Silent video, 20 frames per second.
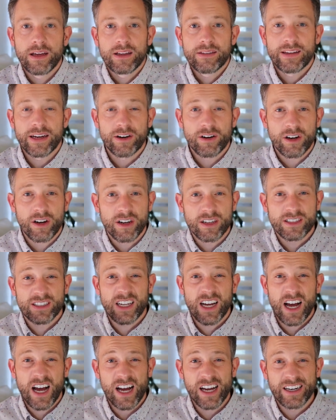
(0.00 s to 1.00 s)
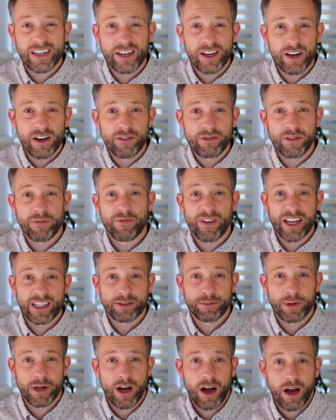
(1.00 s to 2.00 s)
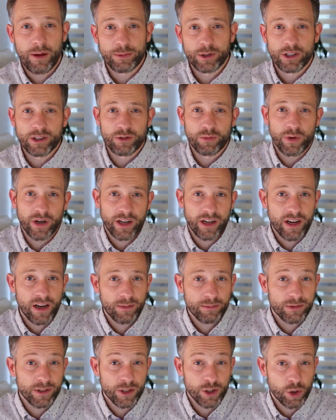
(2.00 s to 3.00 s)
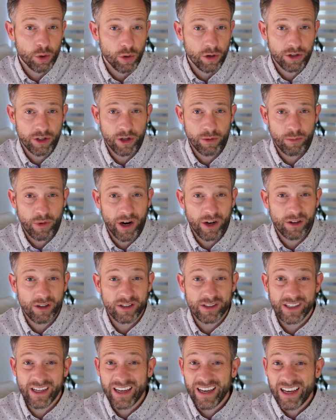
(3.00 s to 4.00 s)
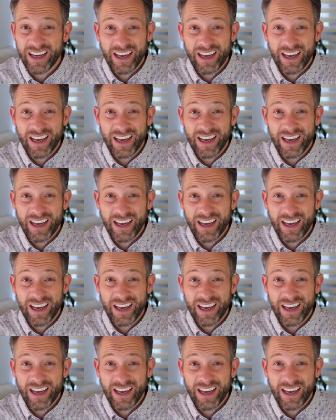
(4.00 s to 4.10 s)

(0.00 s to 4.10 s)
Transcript: There are a ton of investment options when it comes to short term rentals.